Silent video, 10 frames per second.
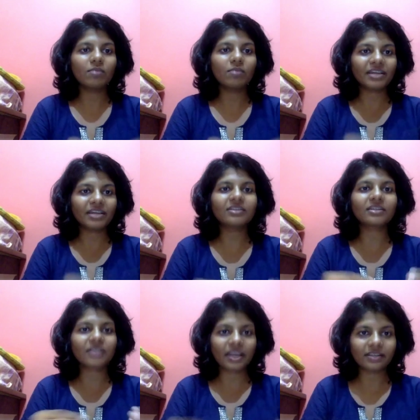migrant
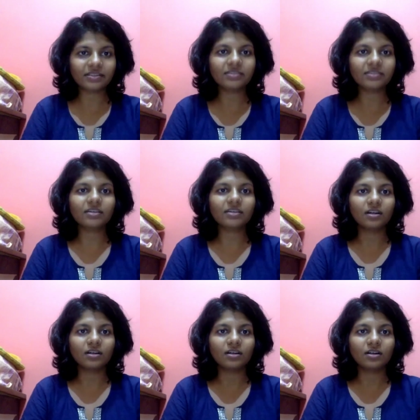crisis
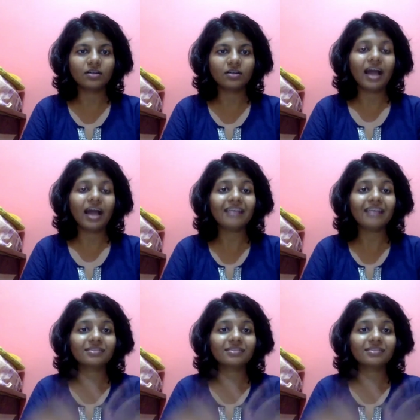has